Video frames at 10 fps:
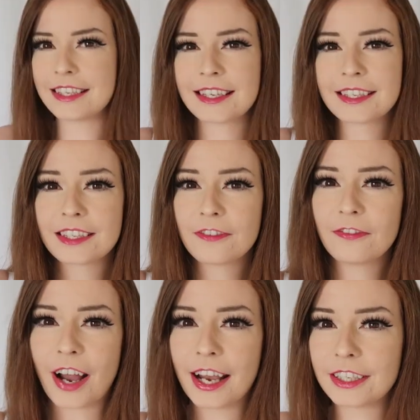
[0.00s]
Is this
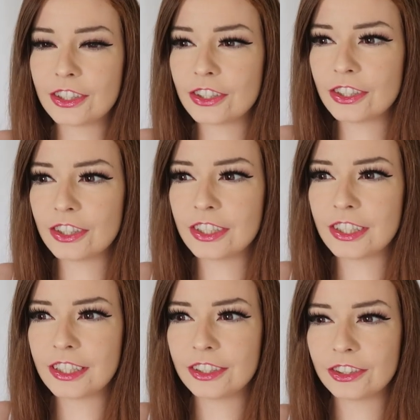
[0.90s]
the
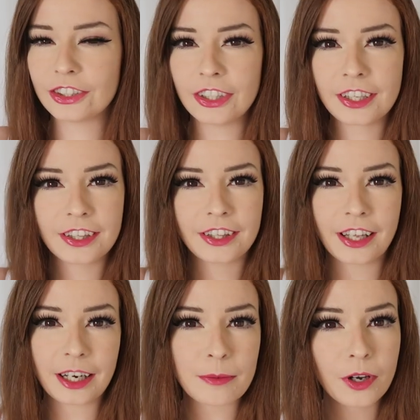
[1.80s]
final look
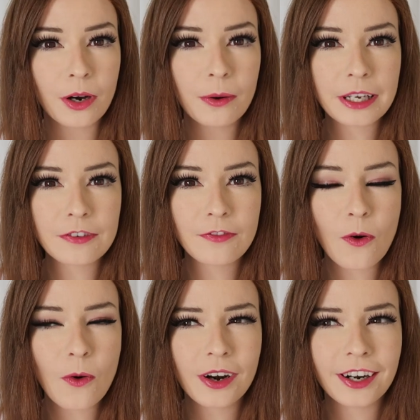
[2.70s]
that I'm going
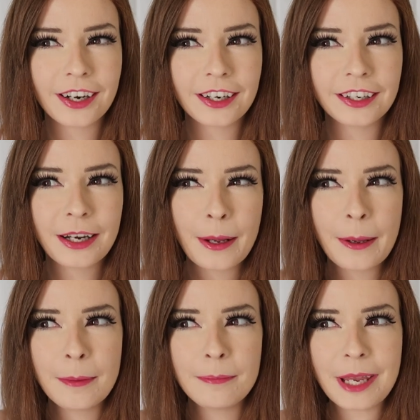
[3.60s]
for?
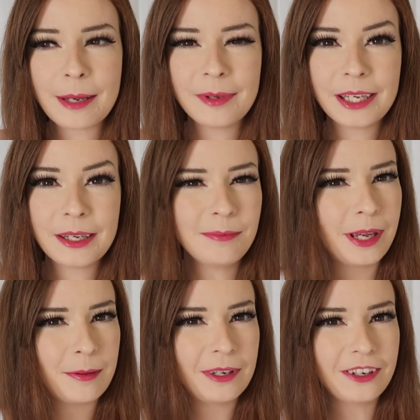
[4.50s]
Maybe,
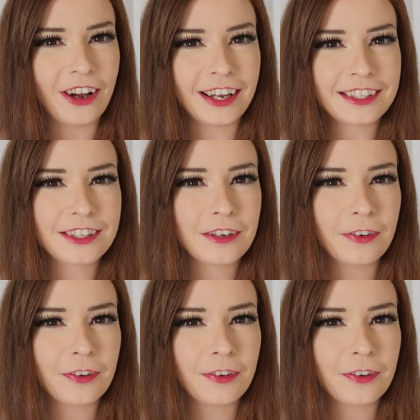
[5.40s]
maybe not.